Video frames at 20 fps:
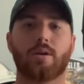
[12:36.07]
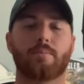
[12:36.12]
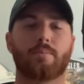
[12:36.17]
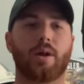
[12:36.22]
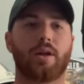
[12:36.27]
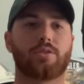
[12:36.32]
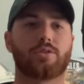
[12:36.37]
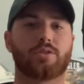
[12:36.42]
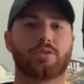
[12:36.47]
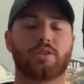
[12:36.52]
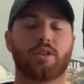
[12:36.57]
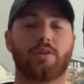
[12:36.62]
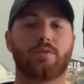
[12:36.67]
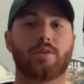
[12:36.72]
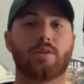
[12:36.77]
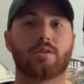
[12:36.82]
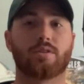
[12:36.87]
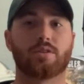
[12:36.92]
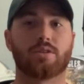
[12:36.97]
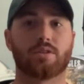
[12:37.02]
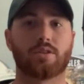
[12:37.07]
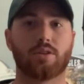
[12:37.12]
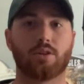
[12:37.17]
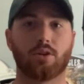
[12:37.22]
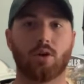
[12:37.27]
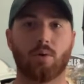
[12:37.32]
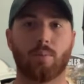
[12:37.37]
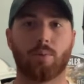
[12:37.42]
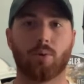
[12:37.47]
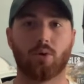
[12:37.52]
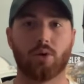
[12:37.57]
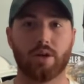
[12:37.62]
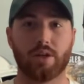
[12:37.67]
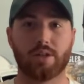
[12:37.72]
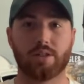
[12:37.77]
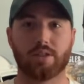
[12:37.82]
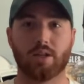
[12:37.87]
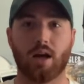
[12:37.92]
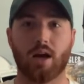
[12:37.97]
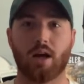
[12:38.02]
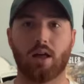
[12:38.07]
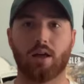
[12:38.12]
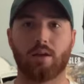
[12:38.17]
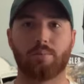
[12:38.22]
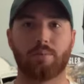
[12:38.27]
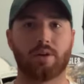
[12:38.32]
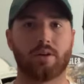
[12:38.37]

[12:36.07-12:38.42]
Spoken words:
Patriots defense is still pretty solid